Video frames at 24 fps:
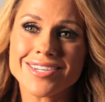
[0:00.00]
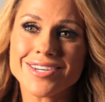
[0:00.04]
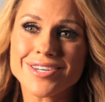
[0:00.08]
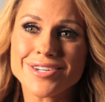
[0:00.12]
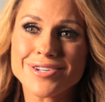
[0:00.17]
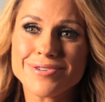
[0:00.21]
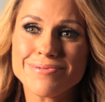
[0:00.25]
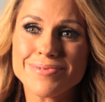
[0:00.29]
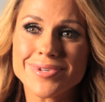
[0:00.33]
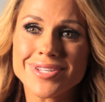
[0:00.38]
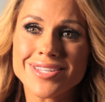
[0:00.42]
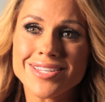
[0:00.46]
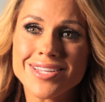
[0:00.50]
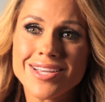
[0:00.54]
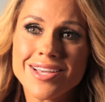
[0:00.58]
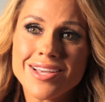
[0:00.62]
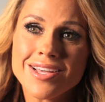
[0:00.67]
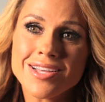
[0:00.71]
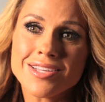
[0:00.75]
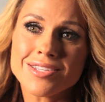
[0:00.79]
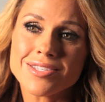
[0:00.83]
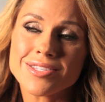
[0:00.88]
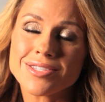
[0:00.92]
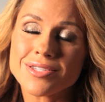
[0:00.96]
on them, and
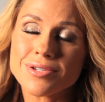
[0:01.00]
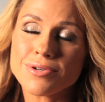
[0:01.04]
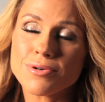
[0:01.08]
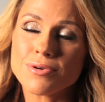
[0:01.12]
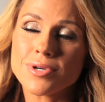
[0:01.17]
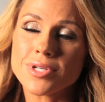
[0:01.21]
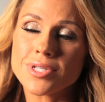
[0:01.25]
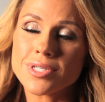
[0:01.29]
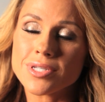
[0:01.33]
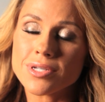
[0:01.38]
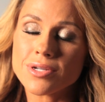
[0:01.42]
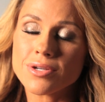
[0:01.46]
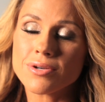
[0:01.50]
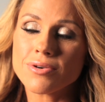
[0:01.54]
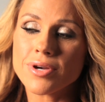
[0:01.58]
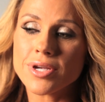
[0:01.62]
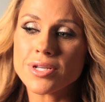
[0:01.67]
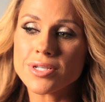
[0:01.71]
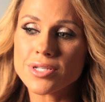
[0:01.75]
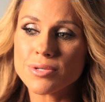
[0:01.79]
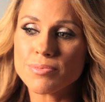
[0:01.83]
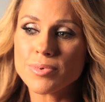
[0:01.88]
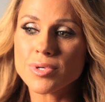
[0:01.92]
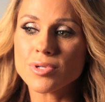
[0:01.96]
so it's a
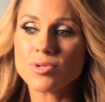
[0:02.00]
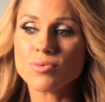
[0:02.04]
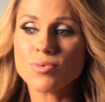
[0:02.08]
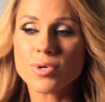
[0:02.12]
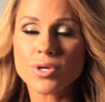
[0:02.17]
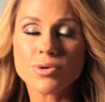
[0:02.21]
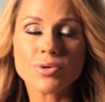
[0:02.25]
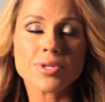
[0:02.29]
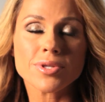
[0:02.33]
great to be able to work